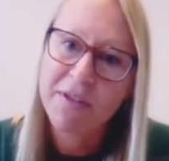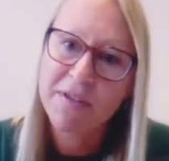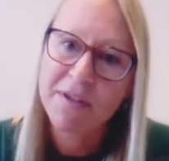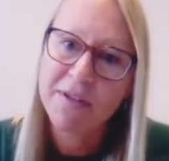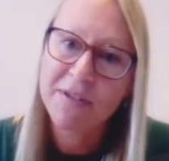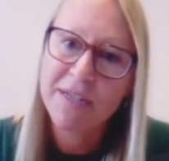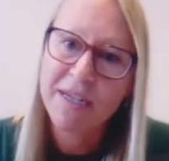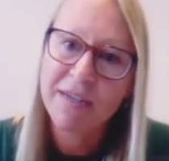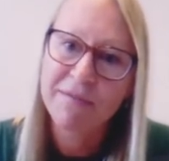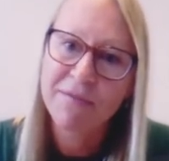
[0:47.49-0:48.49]

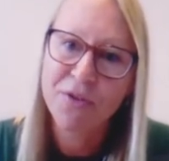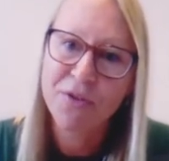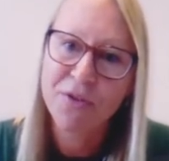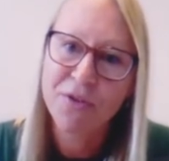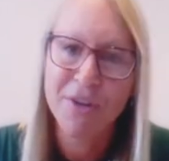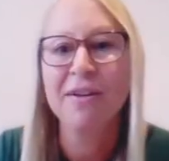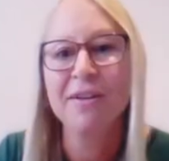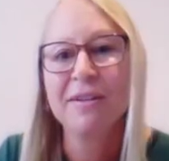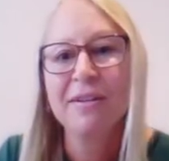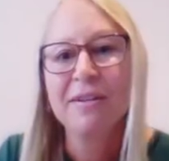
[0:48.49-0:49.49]
uncertainty for
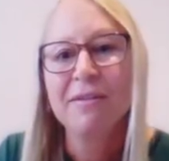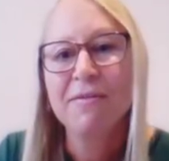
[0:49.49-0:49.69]
another.